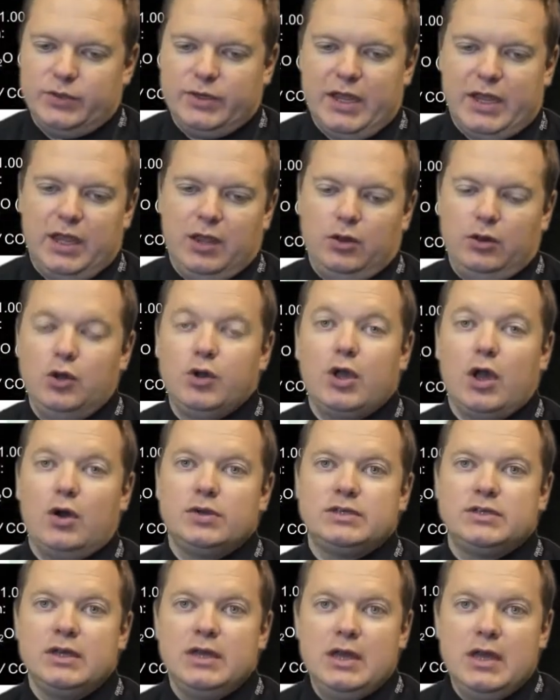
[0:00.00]
We're taking
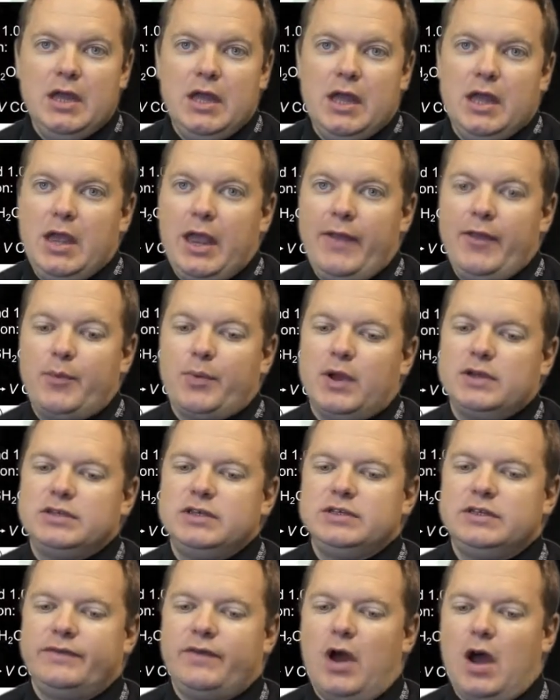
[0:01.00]
glucose in the
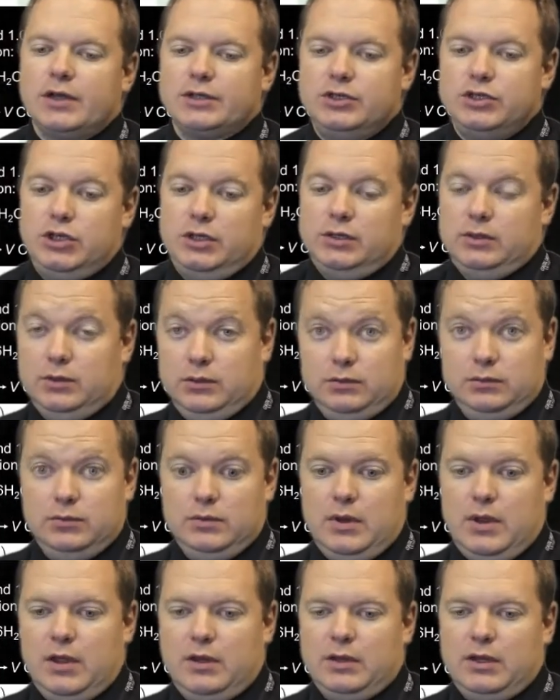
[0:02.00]
presence of oxygen
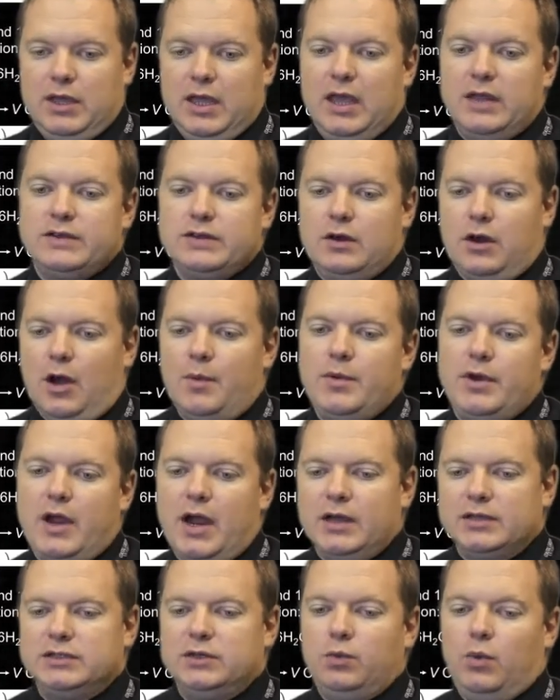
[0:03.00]
to get to carbon
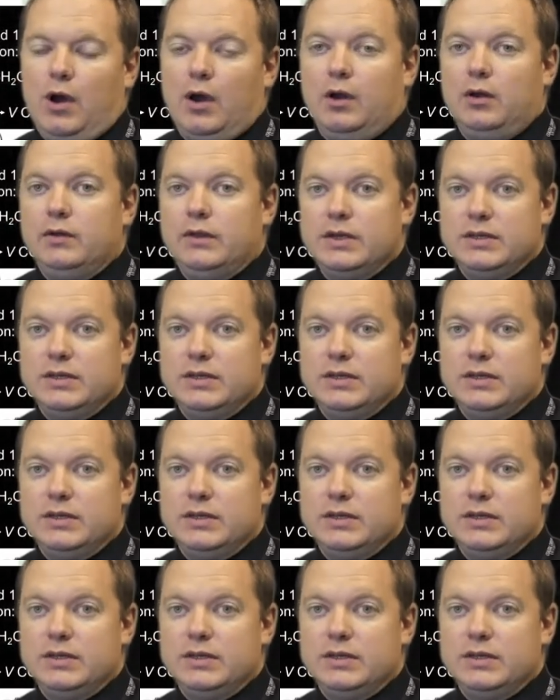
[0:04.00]
dioxide and water.